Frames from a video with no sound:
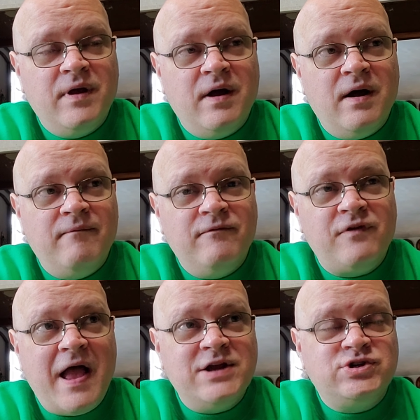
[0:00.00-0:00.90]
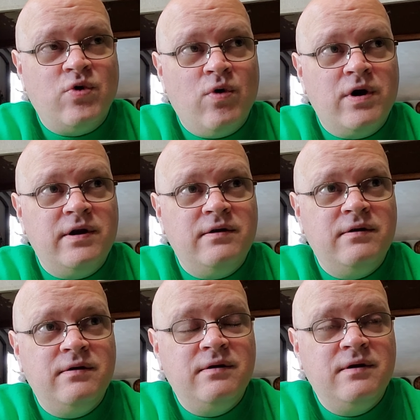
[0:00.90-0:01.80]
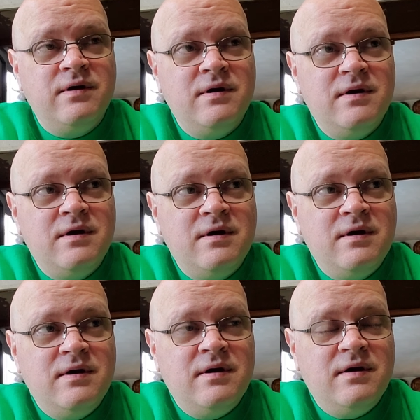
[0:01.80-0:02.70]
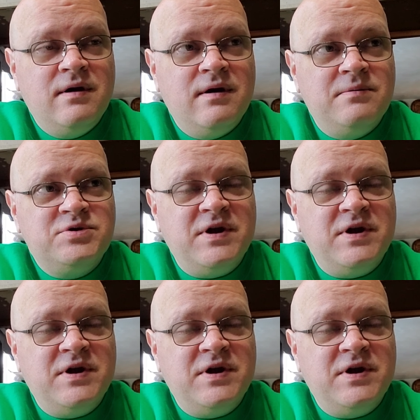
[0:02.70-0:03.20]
Uh, Flash Gordon. I'm